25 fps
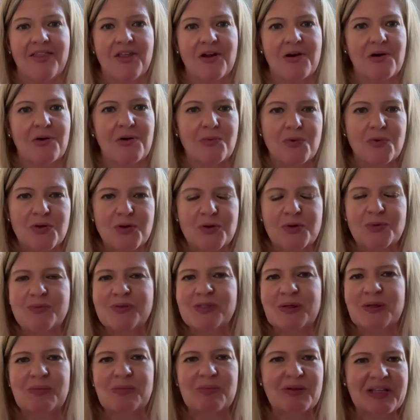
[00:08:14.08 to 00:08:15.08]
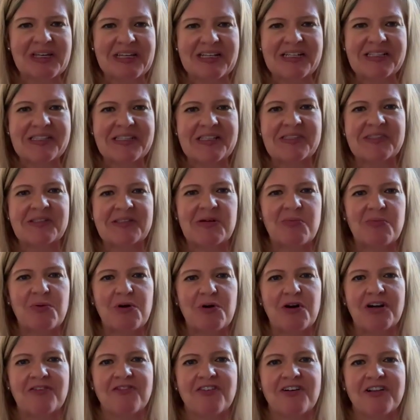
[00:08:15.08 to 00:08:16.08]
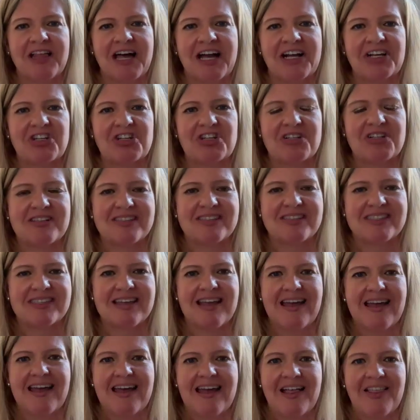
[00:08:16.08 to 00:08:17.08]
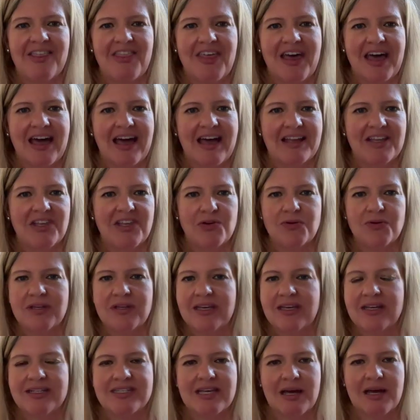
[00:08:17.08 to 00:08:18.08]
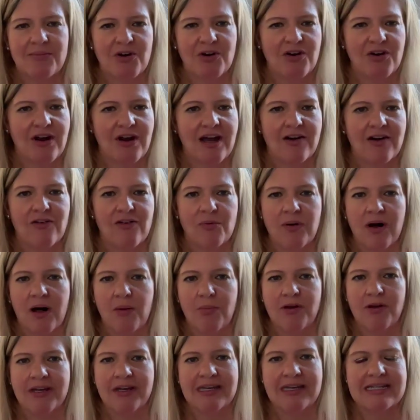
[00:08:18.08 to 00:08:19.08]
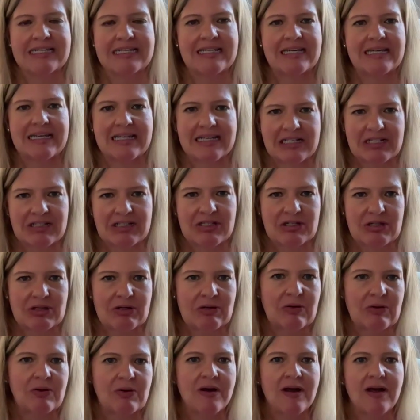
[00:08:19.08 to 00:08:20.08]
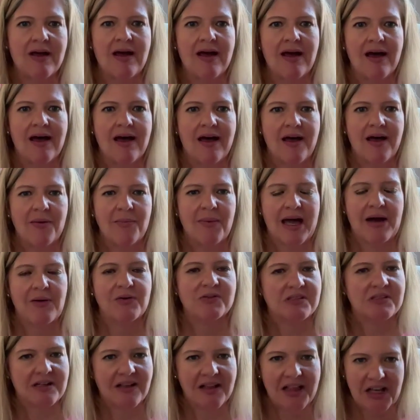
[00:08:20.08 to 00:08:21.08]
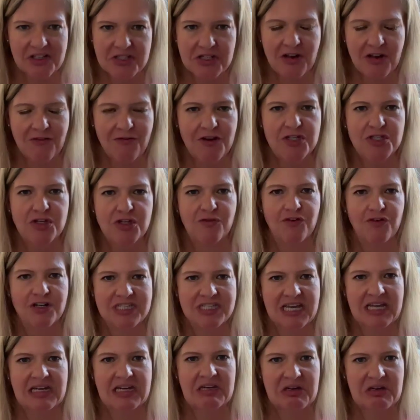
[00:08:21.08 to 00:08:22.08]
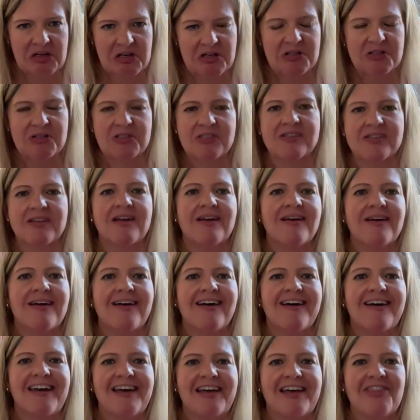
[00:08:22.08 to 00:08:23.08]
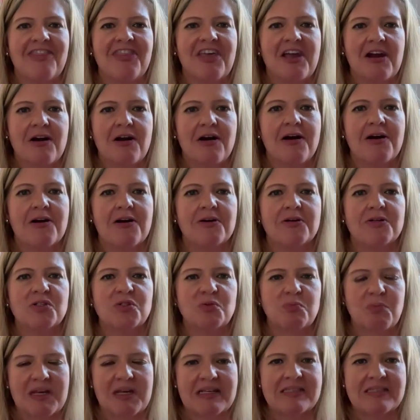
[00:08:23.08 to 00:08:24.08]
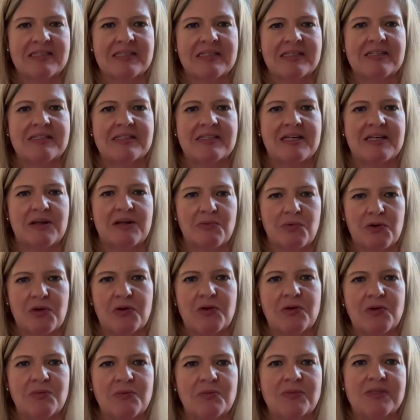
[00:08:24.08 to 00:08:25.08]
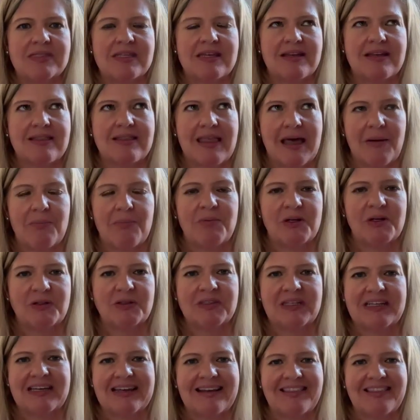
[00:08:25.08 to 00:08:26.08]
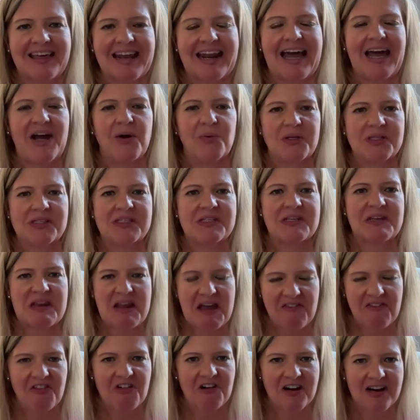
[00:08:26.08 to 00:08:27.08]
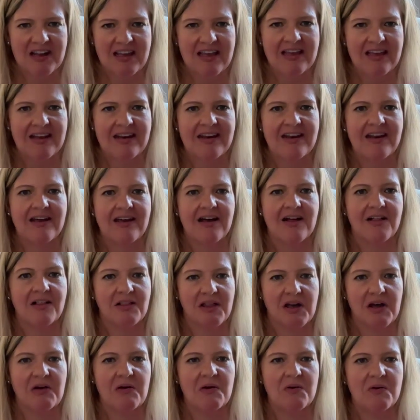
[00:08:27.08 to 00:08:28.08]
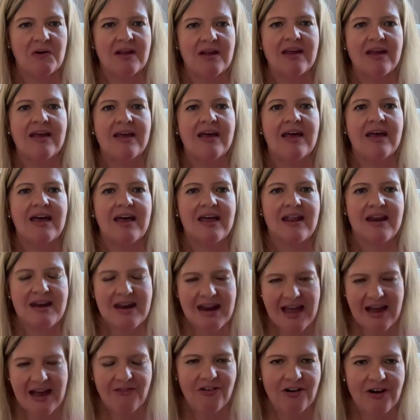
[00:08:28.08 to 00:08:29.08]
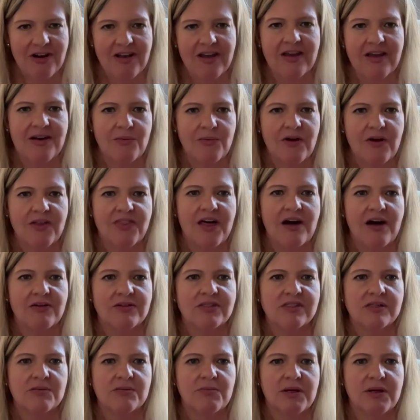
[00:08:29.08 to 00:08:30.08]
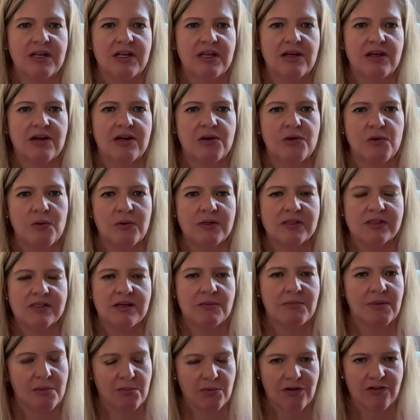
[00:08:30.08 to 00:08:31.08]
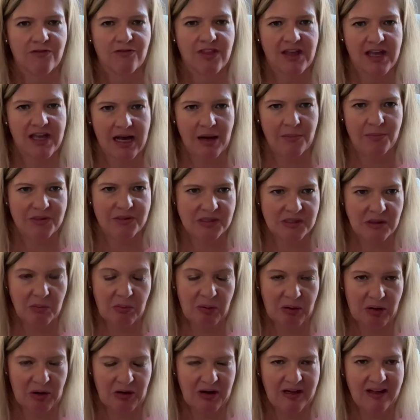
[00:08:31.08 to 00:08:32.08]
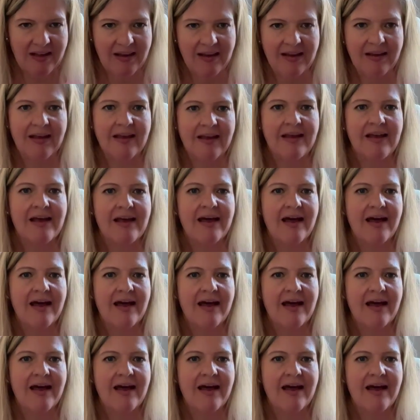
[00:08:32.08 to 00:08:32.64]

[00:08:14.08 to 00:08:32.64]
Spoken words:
There are rooms and places in a board of elections that you need a Democrat and a Republican to get into. I was an election official for 10 years. And there are spaces and rooms in that building that I was never in alone and never in without somebody who was a member of the opposite party.